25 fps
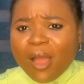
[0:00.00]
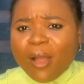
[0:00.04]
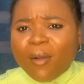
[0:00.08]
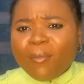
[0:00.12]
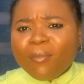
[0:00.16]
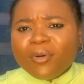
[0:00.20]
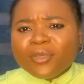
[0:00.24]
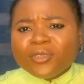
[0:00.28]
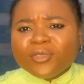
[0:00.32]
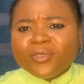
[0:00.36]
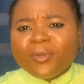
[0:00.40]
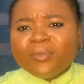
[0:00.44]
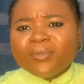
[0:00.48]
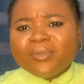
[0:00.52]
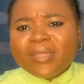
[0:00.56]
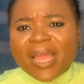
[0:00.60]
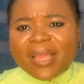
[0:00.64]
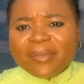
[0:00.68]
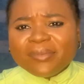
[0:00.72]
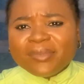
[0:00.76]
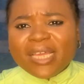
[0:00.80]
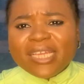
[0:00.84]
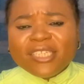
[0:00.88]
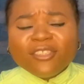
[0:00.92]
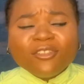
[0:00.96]
But
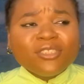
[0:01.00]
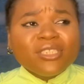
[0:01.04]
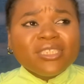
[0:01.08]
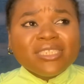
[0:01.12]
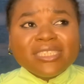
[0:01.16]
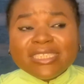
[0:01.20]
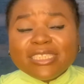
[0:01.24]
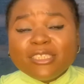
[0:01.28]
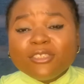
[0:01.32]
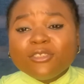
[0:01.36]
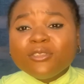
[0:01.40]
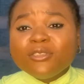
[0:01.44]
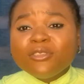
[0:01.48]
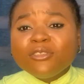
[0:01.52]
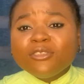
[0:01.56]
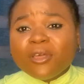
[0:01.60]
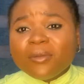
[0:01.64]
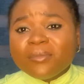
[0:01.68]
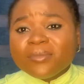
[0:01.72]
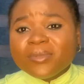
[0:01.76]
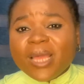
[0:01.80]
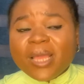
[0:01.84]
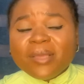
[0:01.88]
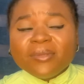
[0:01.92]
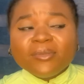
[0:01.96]
sometimes I just,
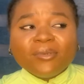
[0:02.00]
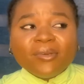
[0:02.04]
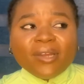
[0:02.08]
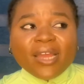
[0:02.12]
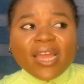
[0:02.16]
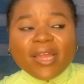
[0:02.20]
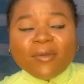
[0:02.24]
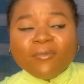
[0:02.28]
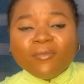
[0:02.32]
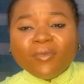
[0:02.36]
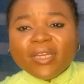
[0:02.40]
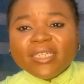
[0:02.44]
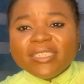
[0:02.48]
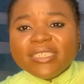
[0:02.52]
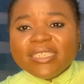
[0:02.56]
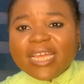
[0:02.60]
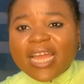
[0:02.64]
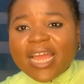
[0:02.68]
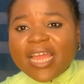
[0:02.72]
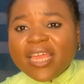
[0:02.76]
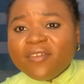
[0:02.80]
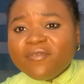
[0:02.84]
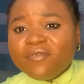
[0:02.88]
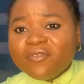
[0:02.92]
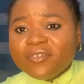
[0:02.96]
sometimes when they
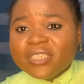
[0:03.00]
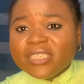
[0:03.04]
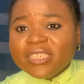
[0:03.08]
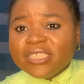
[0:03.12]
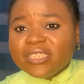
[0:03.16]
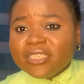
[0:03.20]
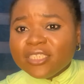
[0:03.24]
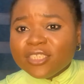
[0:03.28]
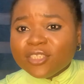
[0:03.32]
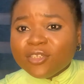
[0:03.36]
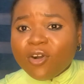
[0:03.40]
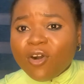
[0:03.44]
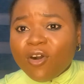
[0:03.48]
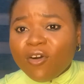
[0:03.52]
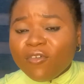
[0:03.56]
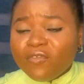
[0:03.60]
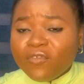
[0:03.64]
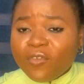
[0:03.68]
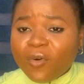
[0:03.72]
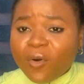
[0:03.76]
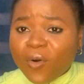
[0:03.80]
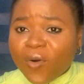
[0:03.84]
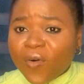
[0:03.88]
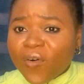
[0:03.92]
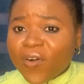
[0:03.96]
are even in the off
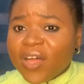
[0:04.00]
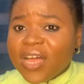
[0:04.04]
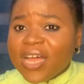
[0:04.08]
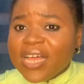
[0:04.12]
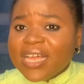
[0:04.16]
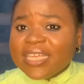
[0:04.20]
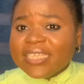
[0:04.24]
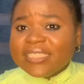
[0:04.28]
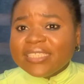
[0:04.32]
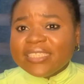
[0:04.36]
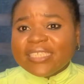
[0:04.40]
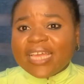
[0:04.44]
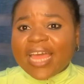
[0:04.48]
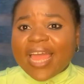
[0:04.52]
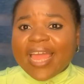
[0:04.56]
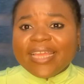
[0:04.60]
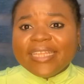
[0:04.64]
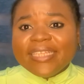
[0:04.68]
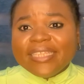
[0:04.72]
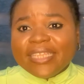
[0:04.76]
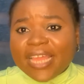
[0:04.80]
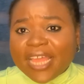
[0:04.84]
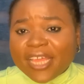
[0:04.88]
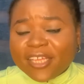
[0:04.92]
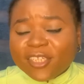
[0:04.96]
or
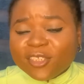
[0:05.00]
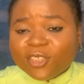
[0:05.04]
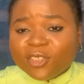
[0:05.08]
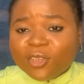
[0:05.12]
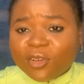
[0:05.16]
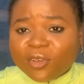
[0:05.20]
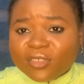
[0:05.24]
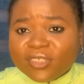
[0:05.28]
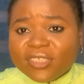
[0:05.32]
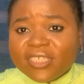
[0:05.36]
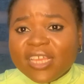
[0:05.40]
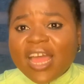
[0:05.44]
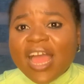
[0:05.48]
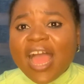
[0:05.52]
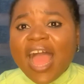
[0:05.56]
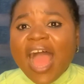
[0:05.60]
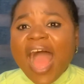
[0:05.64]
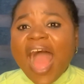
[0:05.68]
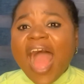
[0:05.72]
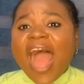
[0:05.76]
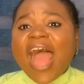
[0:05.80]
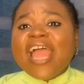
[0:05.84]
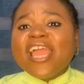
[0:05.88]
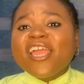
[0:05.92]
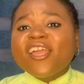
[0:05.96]
side lectures,
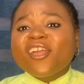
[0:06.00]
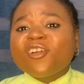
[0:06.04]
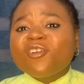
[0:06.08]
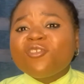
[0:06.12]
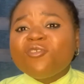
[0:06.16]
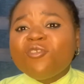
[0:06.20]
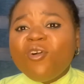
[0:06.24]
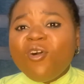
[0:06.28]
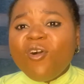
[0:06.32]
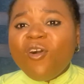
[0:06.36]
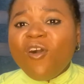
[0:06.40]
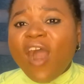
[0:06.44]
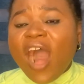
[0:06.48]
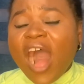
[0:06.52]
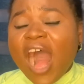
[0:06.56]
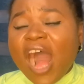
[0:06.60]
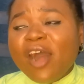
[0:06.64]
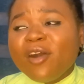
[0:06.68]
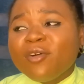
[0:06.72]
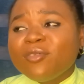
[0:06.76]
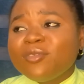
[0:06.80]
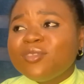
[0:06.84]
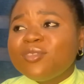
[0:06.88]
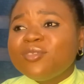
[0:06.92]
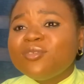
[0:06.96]
I go
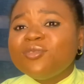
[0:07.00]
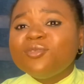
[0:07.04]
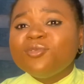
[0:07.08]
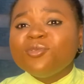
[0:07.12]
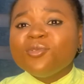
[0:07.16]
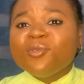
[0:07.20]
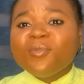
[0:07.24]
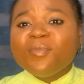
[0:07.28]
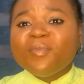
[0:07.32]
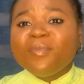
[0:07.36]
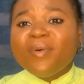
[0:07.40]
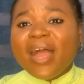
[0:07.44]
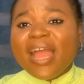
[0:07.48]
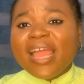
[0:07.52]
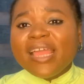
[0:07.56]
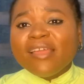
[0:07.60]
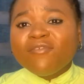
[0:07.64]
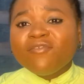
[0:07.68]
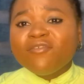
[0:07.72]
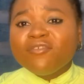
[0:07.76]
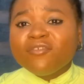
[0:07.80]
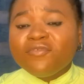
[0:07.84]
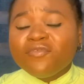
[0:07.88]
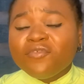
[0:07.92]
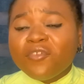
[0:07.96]
out to buy
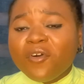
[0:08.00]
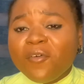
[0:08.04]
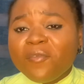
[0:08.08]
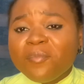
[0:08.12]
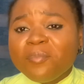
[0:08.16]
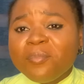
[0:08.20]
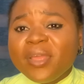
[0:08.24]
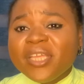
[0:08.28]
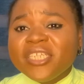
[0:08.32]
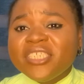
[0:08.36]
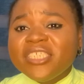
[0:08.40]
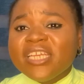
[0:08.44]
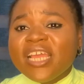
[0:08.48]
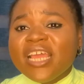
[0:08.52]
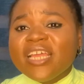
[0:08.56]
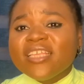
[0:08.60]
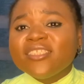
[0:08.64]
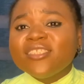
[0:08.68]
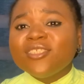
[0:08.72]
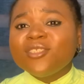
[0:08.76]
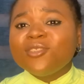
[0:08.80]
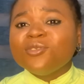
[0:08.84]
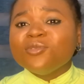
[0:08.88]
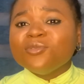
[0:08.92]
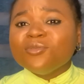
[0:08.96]
food for
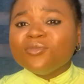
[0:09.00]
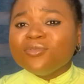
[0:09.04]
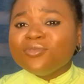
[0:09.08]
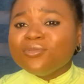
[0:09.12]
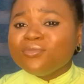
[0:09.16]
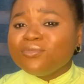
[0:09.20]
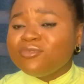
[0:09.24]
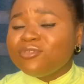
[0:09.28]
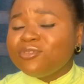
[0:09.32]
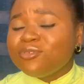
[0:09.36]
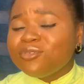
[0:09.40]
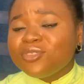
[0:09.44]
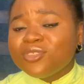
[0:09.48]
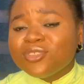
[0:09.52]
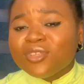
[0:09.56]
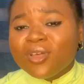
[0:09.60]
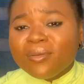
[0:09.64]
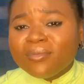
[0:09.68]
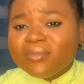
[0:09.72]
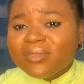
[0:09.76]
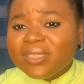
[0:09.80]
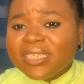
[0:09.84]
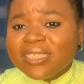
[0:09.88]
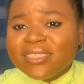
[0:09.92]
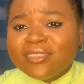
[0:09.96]
patients, to do
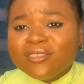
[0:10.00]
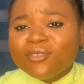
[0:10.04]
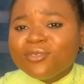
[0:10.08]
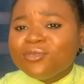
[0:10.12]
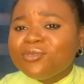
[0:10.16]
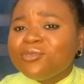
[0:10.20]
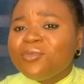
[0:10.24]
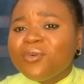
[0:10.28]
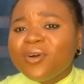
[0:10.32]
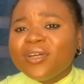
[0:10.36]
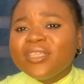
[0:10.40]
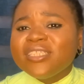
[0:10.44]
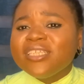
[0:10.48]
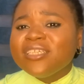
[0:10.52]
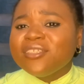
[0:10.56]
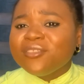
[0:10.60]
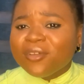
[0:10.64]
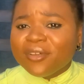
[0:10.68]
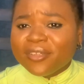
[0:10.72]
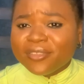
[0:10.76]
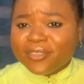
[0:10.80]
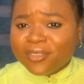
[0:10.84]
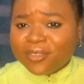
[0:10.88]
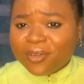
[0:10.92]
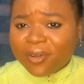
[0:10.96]
something, to do one thing
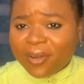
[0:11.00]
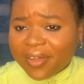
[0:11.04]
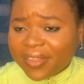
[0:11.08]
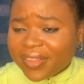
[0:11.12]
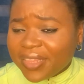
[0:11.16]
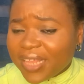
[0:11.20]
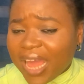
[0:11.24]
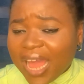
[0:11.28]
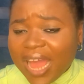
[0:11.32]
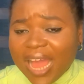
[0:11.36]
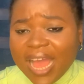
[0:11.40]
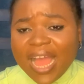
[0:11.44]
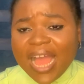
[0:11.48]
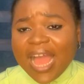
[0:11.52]
or the other.